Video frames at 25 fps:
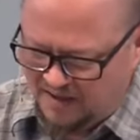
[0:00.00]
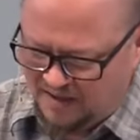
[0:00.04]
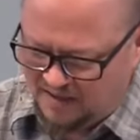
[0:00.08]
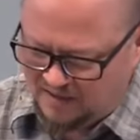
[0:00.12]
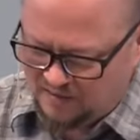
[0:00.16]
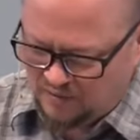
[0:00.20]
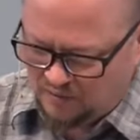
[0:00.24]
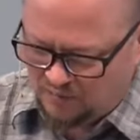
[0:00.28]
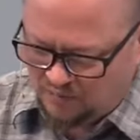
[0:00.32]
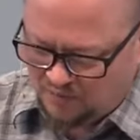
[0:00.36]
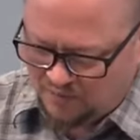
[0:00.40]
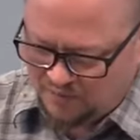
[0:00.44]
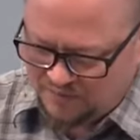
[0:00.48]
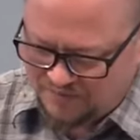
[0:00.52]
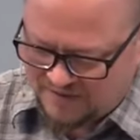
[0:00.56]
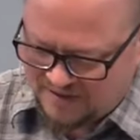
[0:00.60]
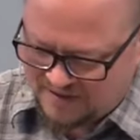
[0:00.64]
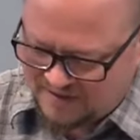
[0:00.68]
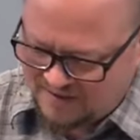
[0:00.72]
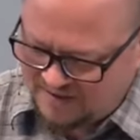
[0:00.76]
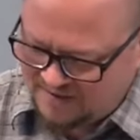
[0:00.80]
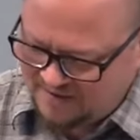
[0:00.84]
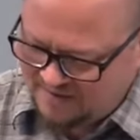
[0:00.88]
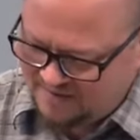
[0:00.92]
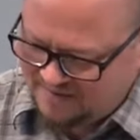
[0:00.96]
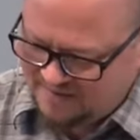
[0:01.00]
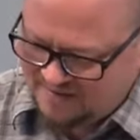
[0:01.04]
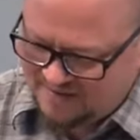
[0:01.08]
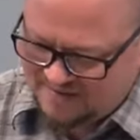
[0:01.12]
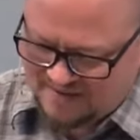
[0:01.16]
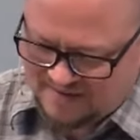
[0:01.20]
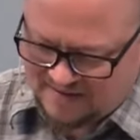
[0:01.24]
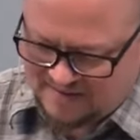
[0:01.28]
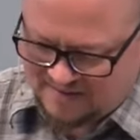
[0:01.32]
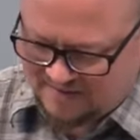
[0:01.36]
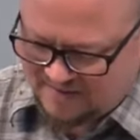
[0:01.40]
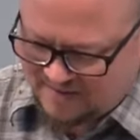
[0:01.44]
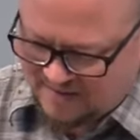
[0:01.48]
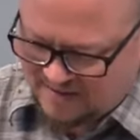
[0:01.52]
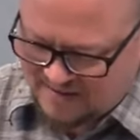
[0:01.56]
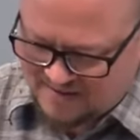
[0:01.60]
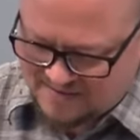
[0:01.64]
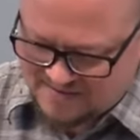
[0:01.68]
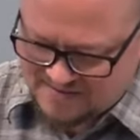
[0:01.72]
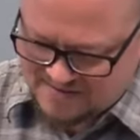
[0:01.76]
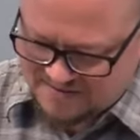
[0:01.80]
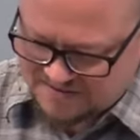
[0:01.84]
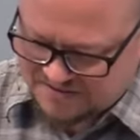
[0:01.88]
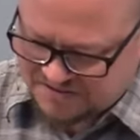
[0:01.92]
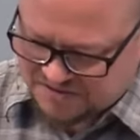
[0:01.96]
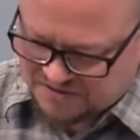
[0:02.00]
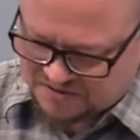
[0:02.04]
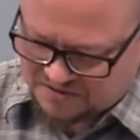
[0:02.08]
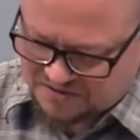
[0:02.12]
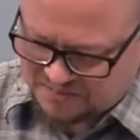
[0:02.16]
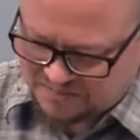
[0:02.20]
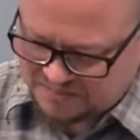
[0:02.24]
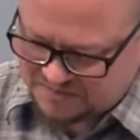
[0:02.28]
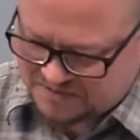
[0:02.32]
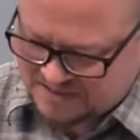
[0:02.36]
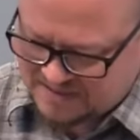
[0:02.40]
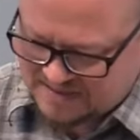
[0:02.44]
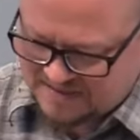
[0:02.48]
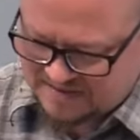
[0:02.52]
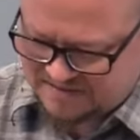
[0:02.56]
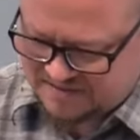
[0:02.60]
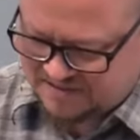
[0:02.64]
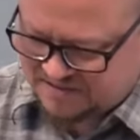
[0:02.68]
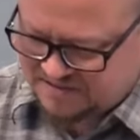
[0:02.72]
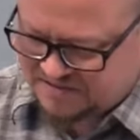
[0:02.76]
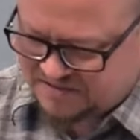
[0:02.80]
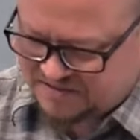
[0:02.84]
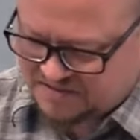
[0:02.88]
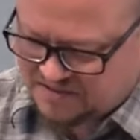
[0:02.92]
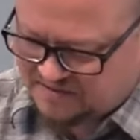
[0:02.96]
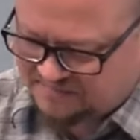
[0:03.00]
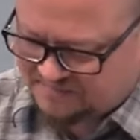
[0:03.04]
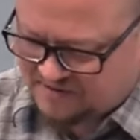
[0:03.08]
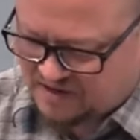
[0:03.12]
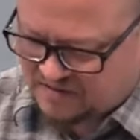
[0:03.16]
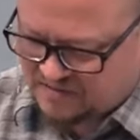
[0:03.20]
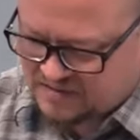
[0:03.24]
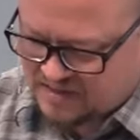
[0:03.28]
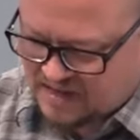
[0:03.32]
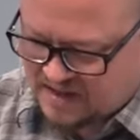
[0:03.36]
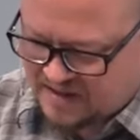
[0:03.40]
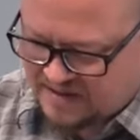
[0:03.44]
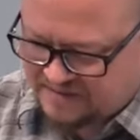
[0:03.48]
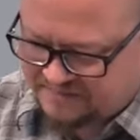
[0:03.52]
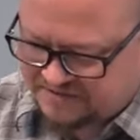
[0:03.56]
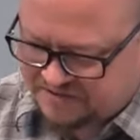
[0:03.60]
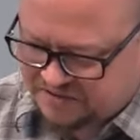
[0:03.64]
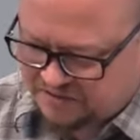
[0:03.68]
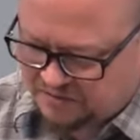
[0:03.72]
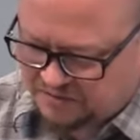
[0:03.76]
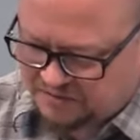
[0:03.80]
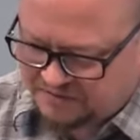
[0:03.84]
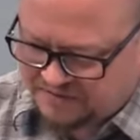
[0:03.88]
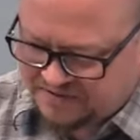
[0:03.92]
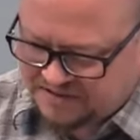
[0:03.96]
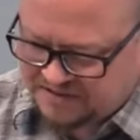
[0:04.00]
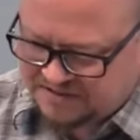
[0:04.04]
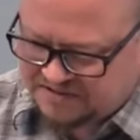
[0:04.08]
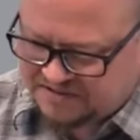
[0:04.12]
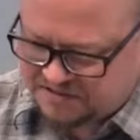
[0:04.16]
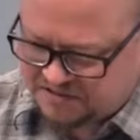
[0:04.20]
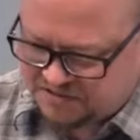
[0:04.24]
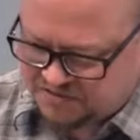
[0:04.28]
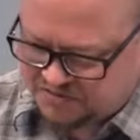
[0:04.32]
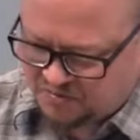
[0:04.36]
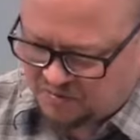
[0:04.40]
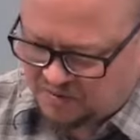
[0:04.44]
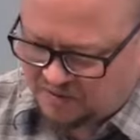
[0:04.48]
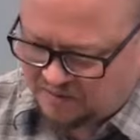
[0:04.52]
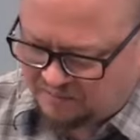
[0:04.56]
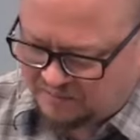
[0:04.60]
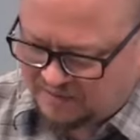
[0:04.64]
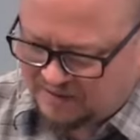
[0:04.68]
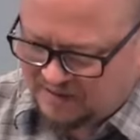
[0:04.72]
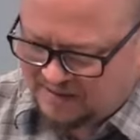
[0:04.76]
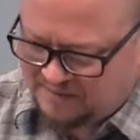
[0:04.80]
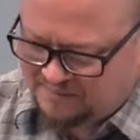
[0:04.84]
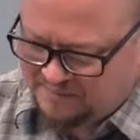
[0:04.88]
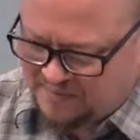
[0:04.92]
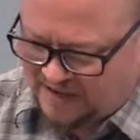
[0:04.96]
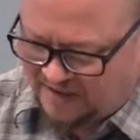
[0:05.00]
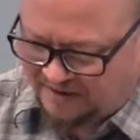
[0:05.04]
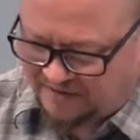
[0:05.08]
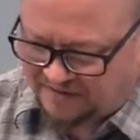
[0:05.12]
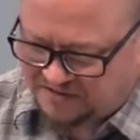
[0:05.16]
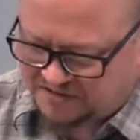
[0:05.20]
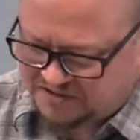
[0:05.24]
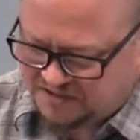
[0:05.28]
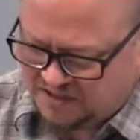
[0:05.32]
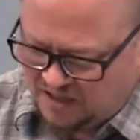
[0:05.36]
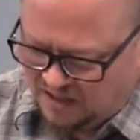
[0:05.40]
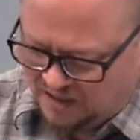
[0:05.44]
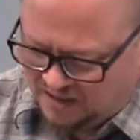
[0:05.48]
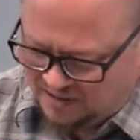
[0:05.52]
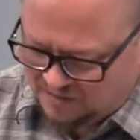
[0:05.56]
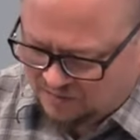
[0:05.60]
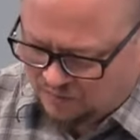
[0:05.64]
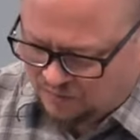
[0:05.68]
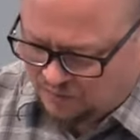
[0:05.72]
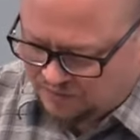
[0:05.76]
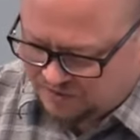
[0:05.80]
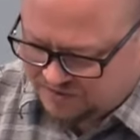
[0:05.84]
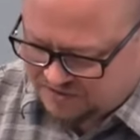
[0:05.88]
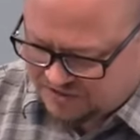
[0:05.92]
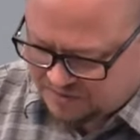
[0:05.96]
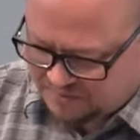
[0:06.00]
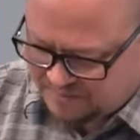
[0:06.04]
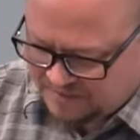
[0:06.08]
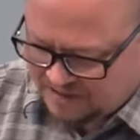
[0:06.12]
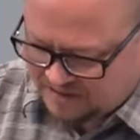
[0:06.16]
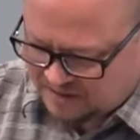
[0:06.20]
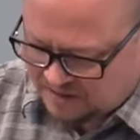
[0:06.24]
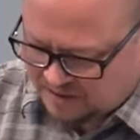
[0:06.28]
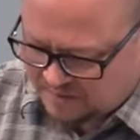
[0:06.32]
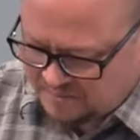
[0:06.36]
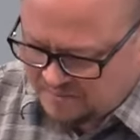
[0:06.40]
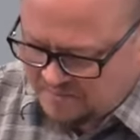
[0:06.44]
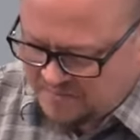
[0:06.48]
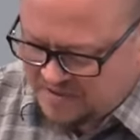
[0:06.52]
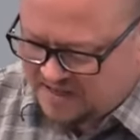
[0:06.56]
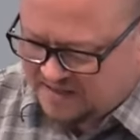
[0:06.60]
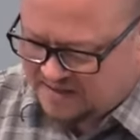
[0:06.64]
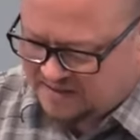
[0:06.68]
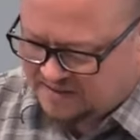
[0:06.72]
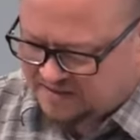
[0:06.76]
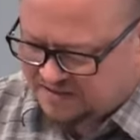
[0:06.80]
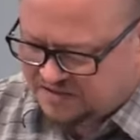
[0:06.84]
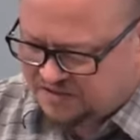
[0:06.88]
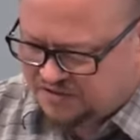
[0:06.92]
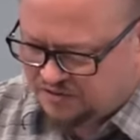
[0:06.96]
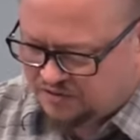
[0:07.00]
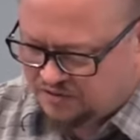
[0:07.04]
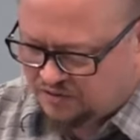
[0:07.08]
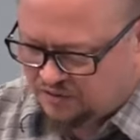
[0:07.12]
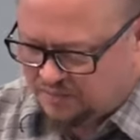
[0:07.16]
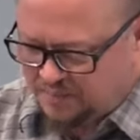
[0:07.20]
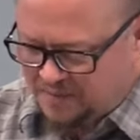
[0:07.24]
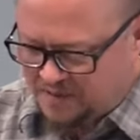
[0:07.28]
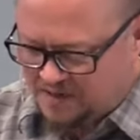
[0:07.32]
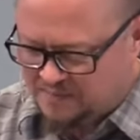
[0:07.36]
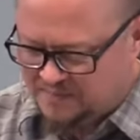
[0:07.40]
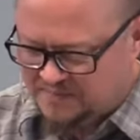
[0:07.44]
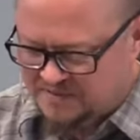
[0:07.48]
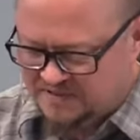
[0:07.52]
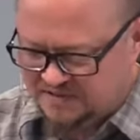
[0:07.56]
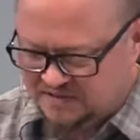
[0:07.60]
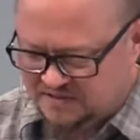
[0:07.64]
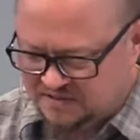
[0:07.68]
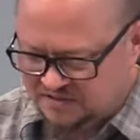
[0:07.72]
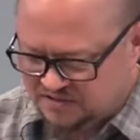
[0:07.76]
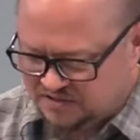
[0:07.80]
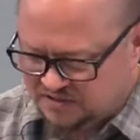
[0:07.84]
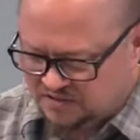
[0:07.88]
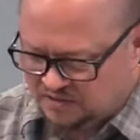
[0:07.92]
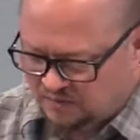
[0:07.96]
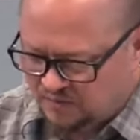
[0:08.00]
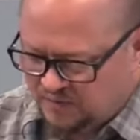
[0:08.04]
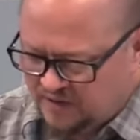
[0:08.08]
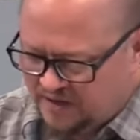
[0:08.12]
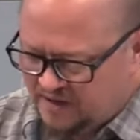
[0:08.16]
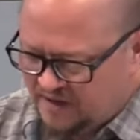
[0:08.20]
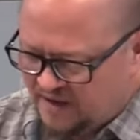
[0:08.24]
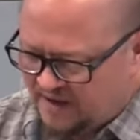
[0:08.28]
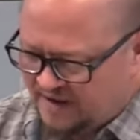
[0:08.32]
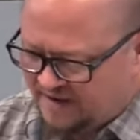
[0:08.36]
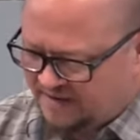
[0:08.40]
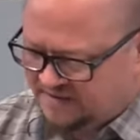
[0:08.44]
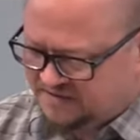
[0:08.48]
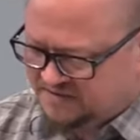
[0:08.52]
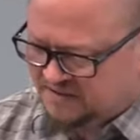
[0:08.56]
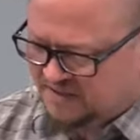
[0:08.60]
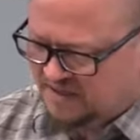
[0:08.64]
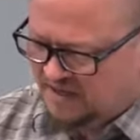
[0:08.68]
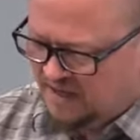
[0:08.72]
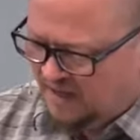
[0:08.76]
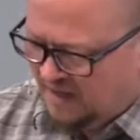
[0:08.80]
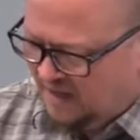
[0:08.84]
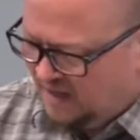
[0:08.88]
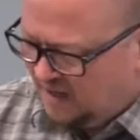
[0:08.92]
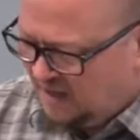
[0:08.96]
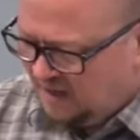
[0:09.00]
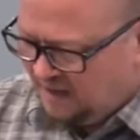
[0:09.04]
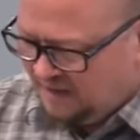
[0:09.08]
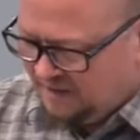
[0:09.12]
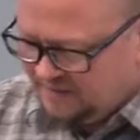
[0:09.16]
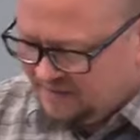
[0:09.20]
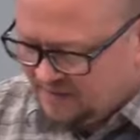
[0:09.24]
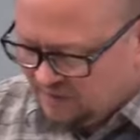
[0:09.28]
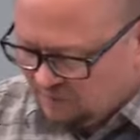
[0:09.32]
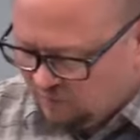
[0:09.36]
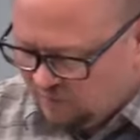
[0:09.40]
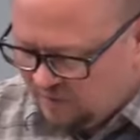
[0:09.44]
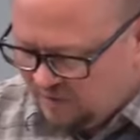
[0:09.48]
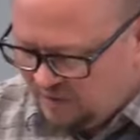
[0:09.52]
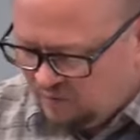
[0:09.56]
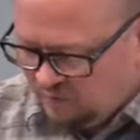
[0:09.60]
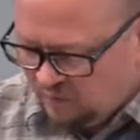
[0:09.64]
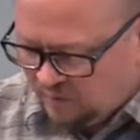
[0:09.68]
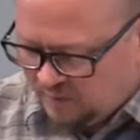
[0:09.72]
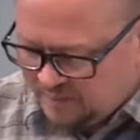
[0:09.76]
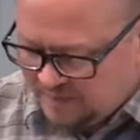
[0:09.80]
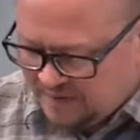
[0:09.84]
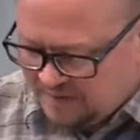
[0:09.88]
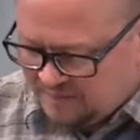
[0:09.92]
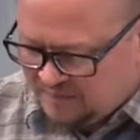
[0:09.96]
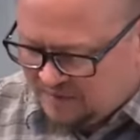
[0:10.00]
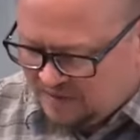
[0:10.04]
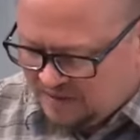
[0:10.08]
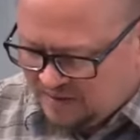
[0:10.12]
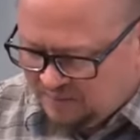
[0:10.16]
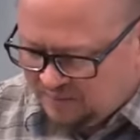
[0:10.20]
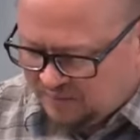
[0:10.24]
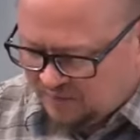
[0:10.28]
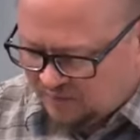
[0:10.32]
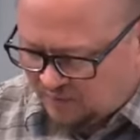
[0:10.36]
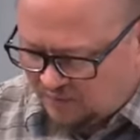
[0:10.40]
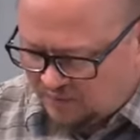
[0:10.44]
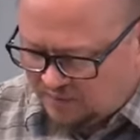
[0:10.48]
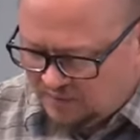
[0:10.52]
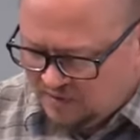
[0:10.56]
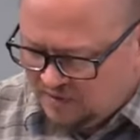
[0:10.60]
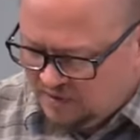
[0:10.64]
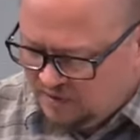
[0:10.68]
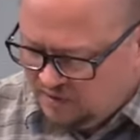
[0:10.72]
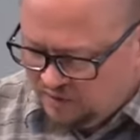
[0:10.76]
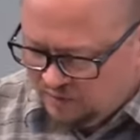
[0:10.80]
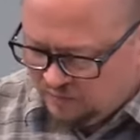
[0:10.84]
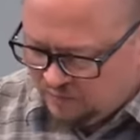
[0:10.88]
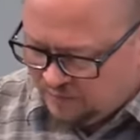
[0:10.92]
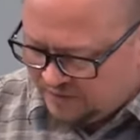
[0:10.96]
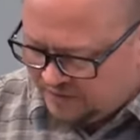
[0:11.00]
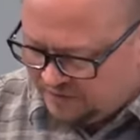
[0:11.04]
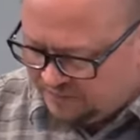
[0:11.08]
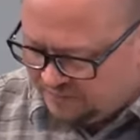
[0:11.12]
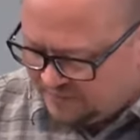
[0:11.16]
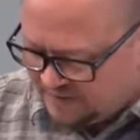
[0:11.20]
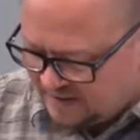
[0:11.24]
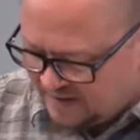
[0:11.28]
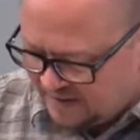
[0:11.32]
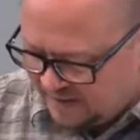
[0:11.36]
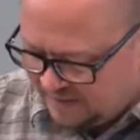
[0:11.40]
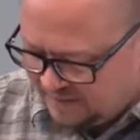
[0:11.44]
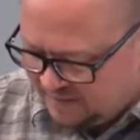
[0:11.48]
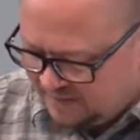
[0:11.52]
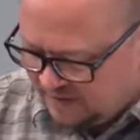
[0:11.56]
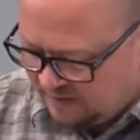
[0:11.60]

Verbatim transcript: Lord, than, than in, in the circumstances of our lives. Lord, this is what really matters, Lord, to be committed to your purpose. And so we ask uh, that we would be people who would do that.